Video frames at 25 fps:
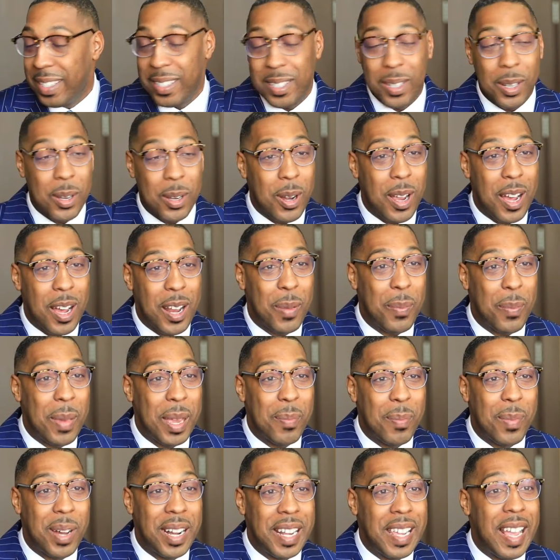to learn how to
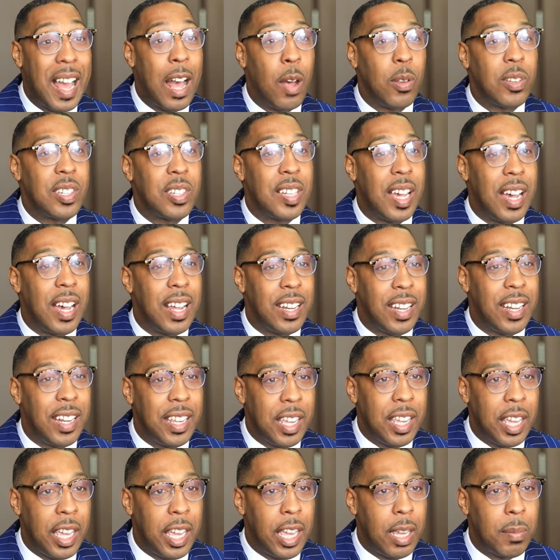make money outside of
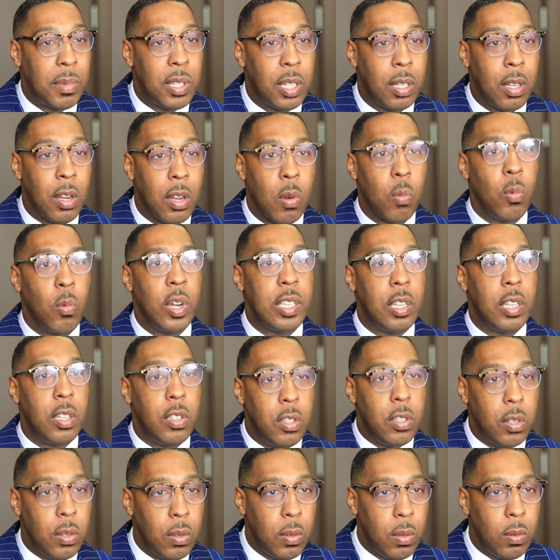the game, to learn what to
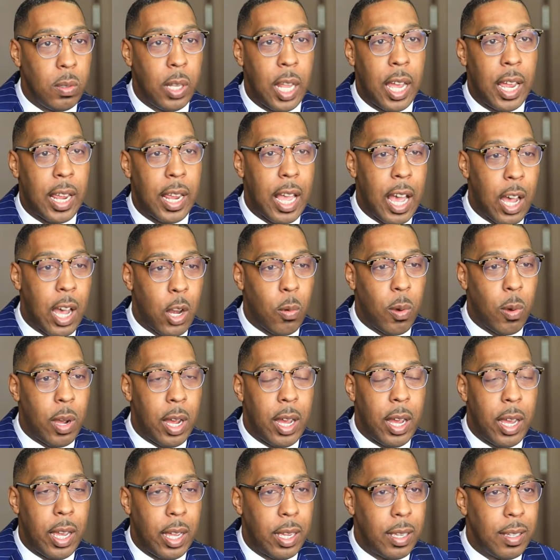do, like how do
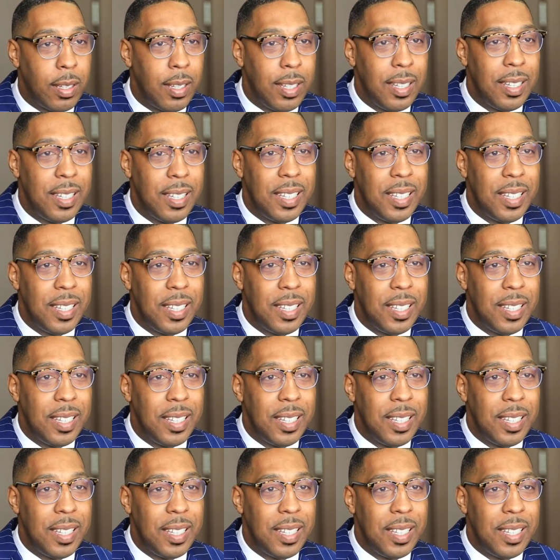I,